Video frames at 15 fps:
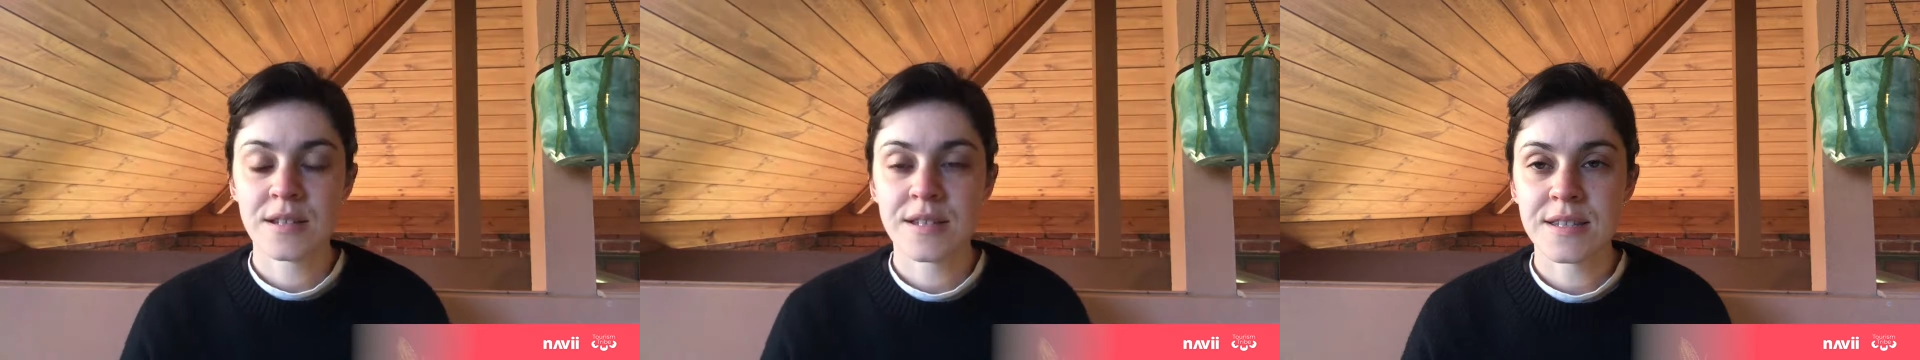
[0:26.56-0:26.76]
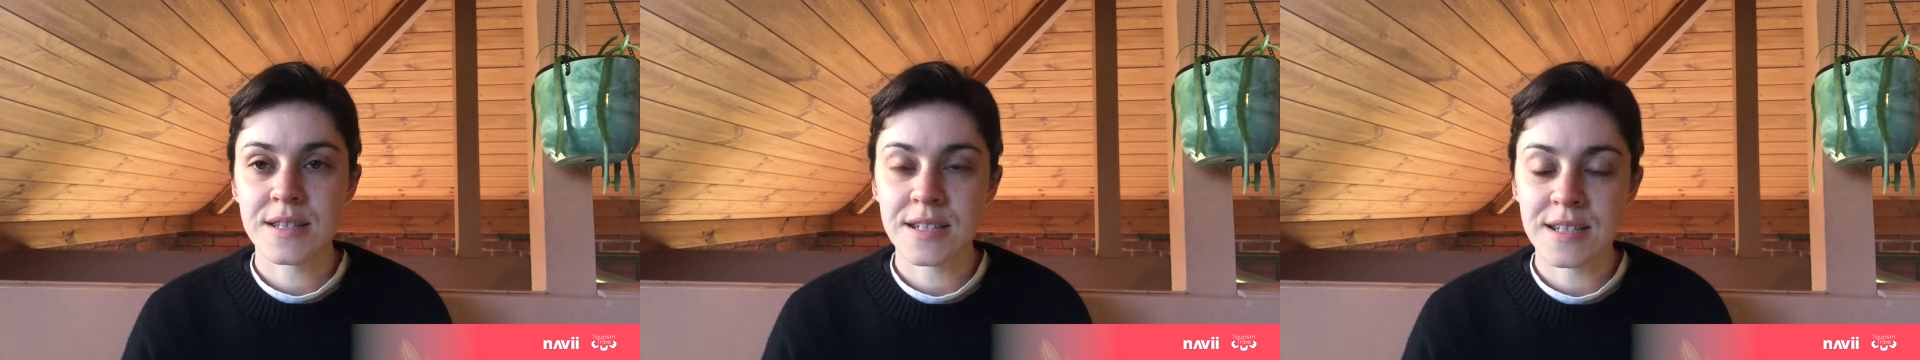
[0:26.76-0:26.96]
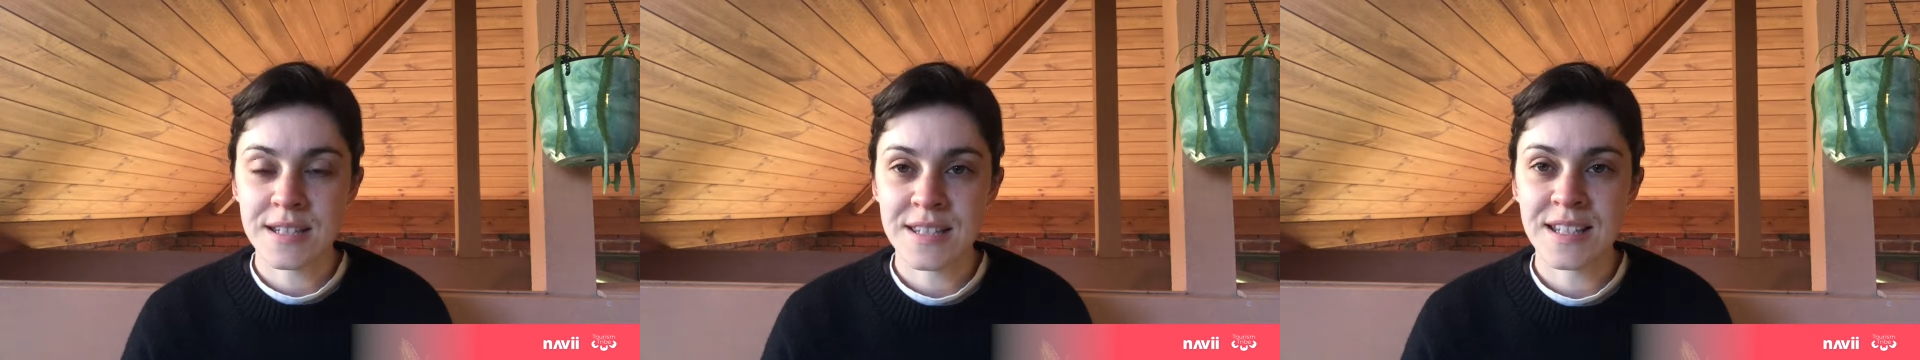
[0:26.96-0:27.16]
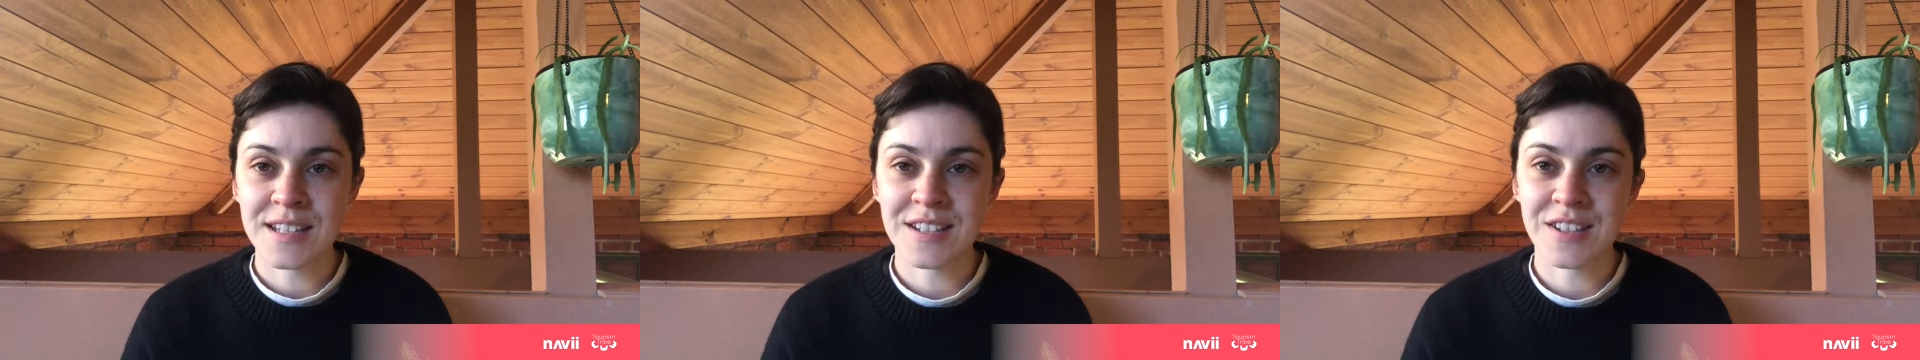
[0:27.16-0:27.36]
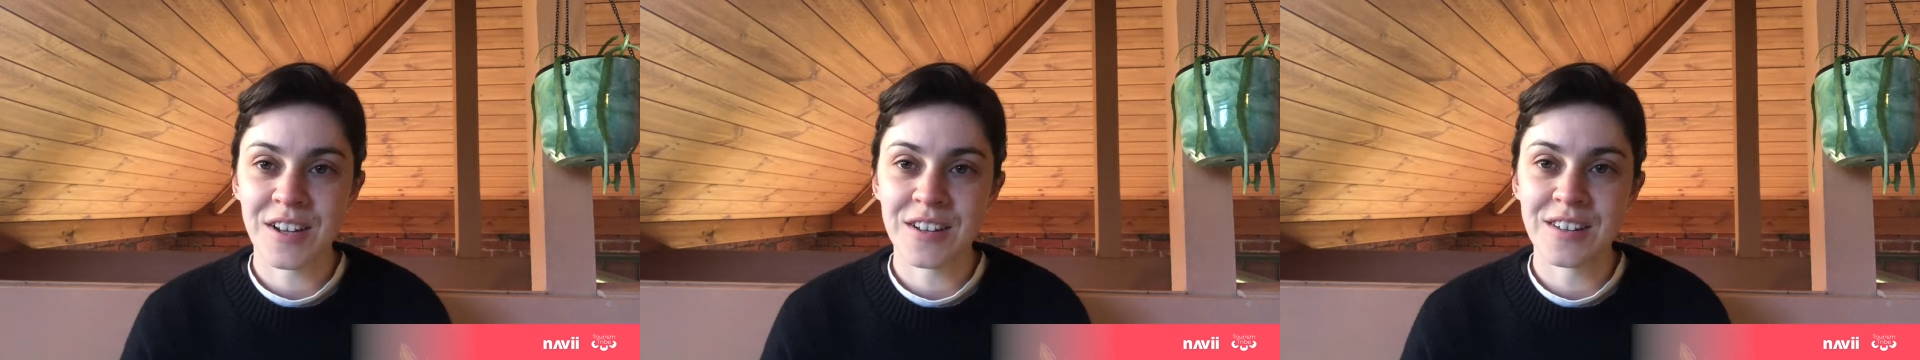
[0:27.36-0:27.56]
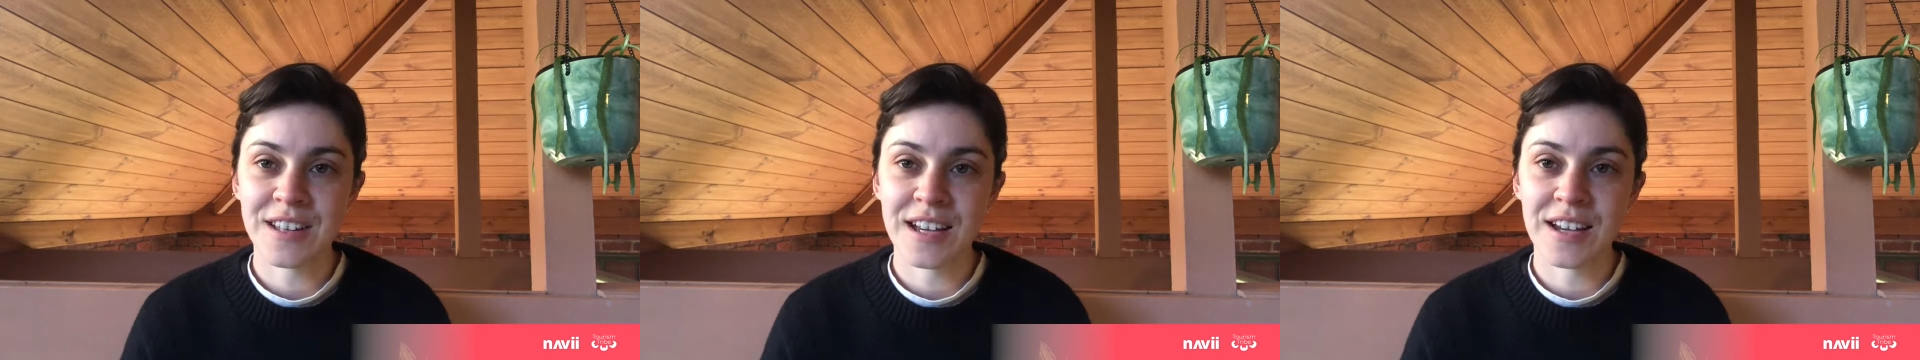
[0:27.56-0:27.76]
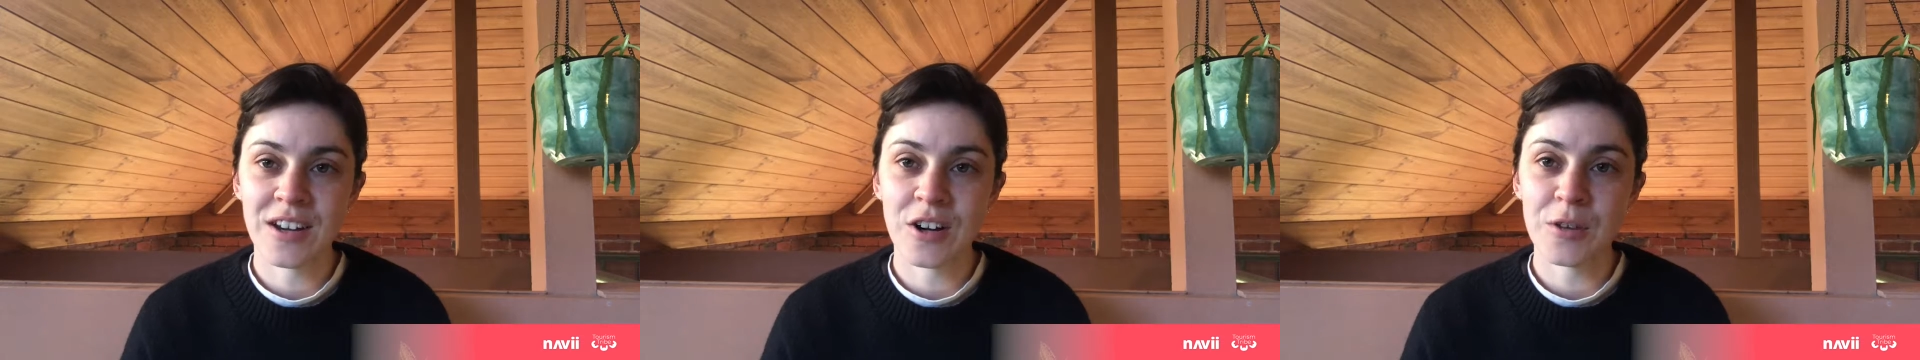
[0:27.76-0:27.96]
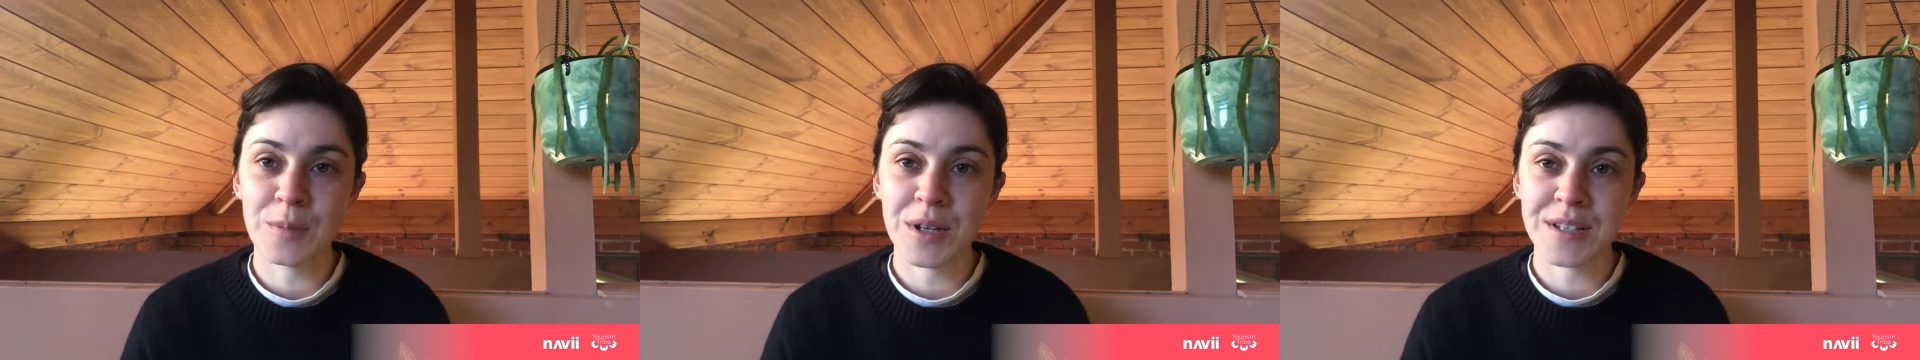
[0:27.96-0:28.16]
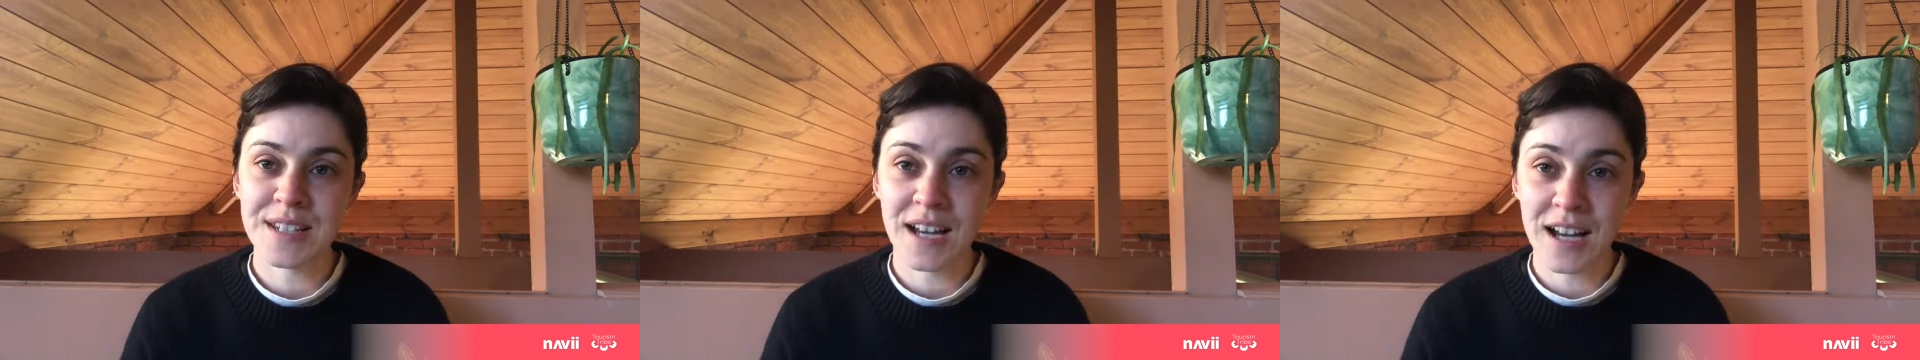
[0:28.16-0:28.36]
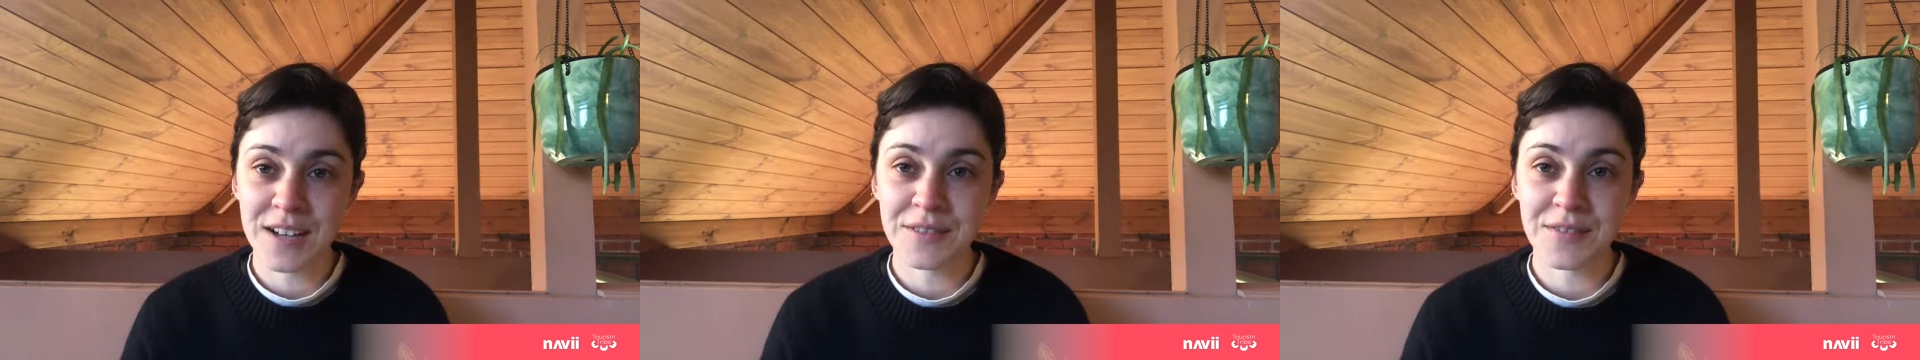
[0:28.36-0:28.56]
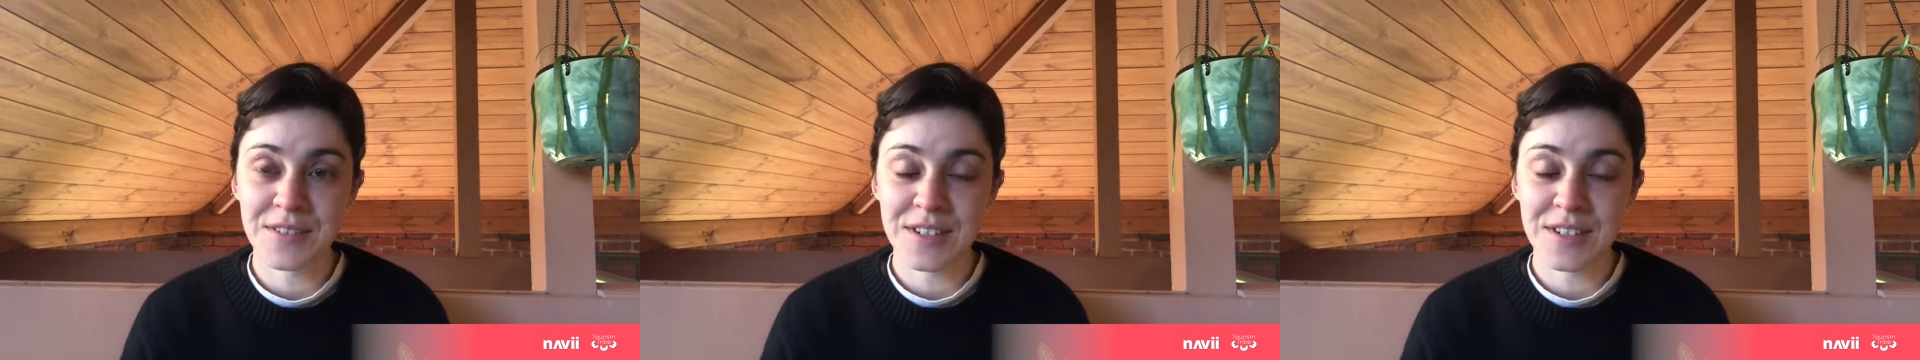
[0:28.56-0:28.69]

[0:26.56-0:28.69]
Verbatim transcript: Statistics show that almost half of